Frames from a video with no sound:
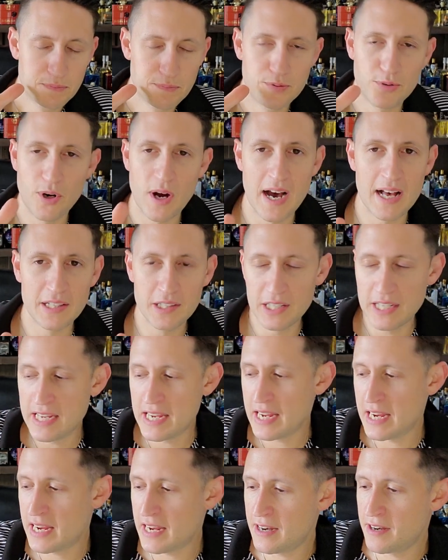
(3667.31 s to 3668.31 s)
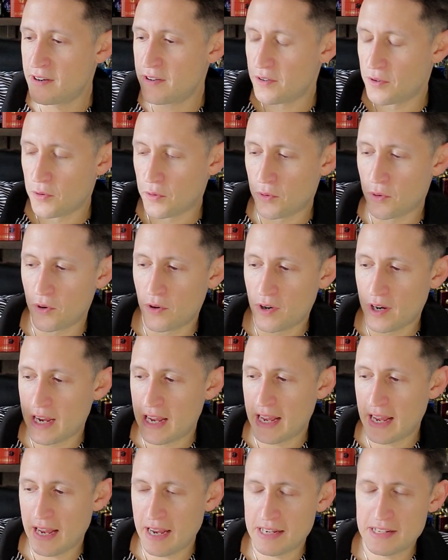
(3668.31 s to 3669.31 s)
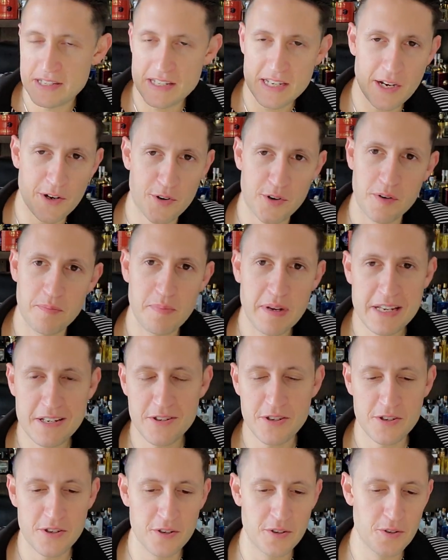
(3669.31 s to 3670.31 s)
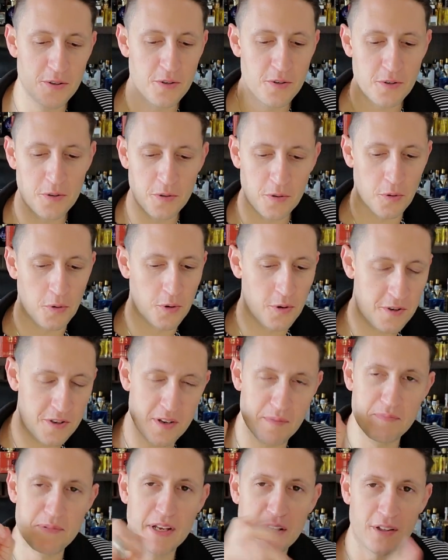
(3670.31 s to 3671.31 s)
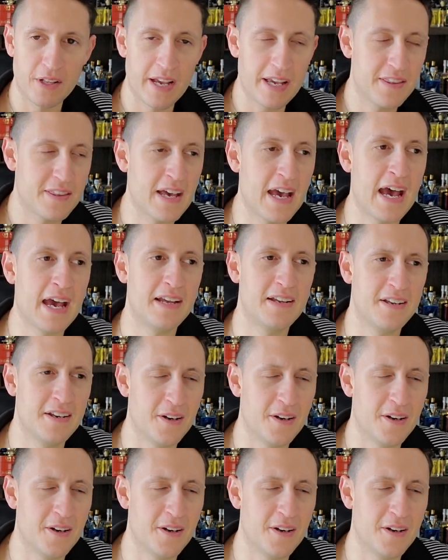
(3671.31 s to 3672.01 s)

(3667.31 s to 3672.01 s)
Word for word: praline or a tiramisu or something like that.